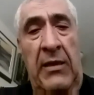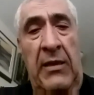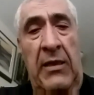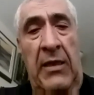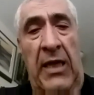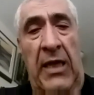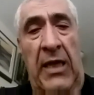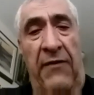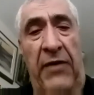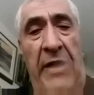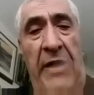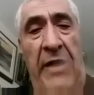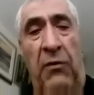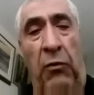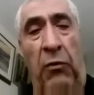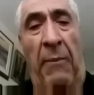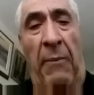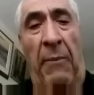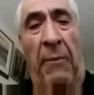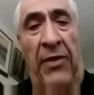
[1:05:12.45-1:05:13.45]
Every year,
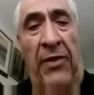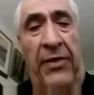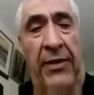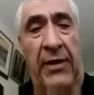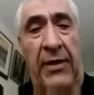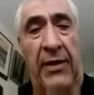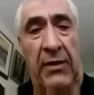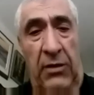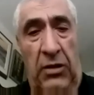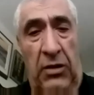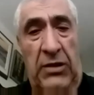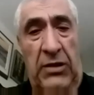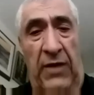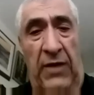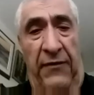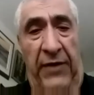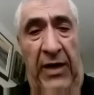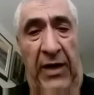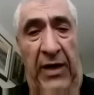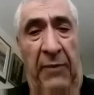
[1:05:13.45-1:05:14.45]
one month goes to
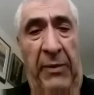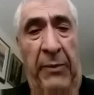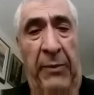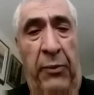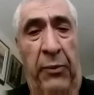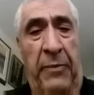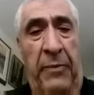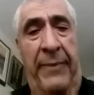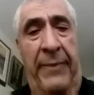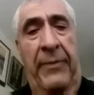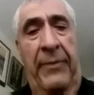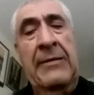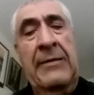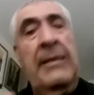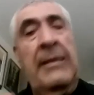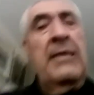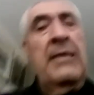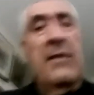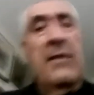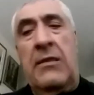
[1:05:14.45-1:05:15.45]
Africa helping poor people.
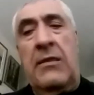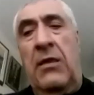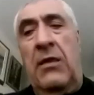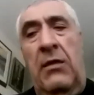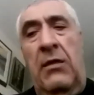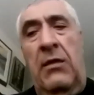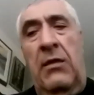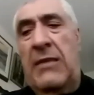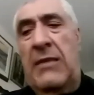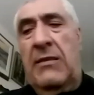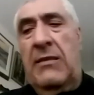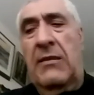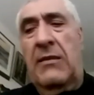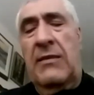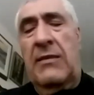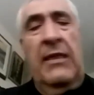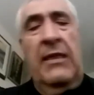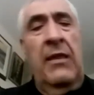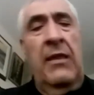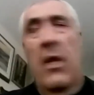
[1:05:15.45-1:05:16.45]
So my sister
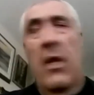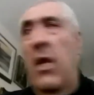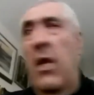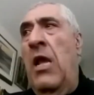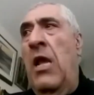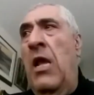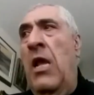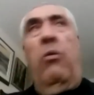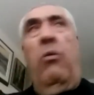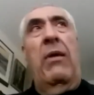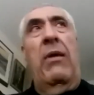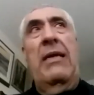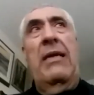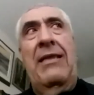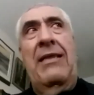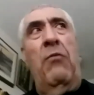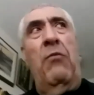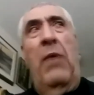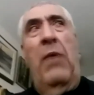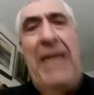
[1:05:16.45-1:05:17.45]
said, why,
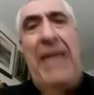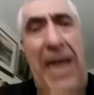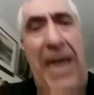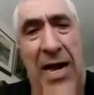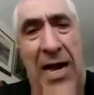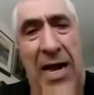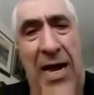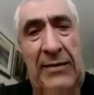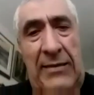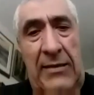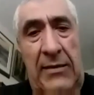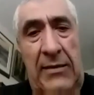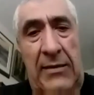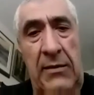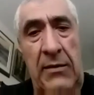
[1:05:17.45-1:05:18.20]
why ask?